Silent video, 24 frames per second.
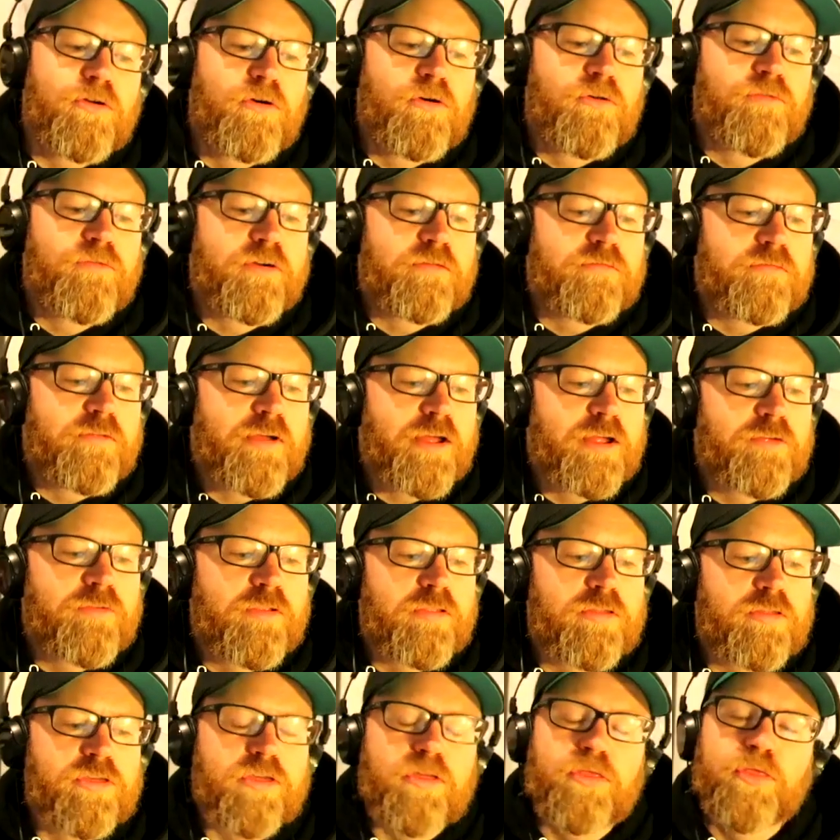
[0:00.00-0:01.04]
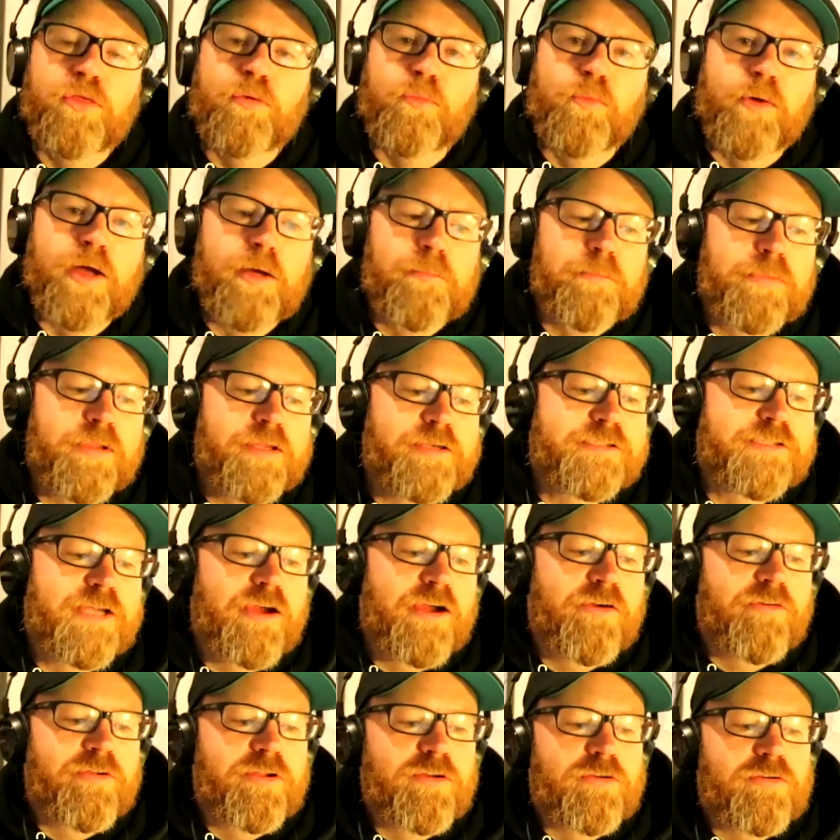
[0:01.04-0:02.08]
over rivals the Wembley
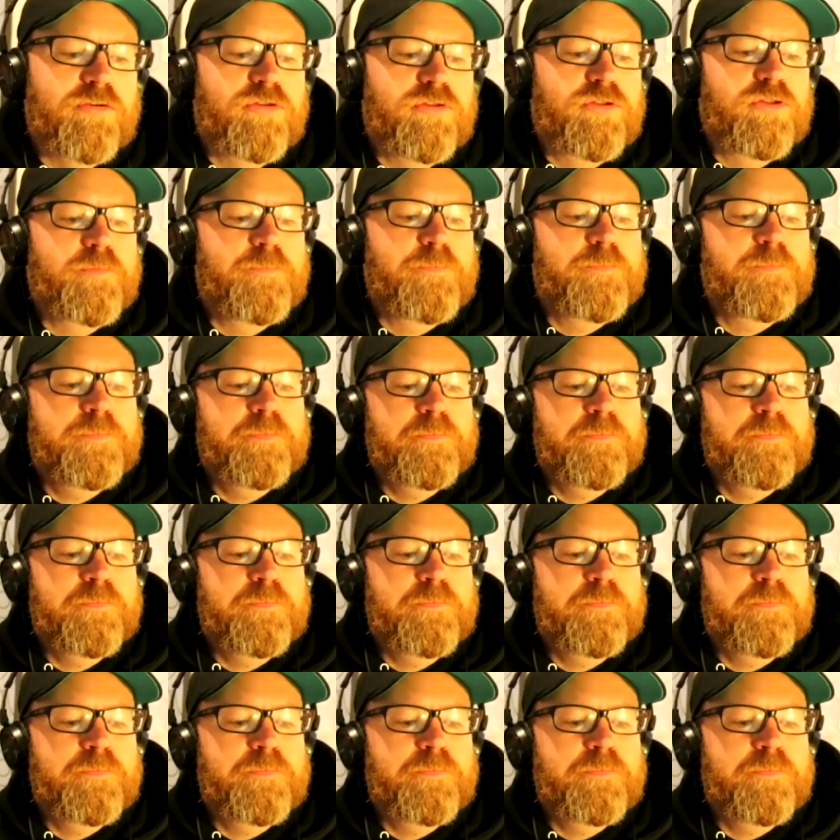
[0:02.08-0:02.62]
Terriers.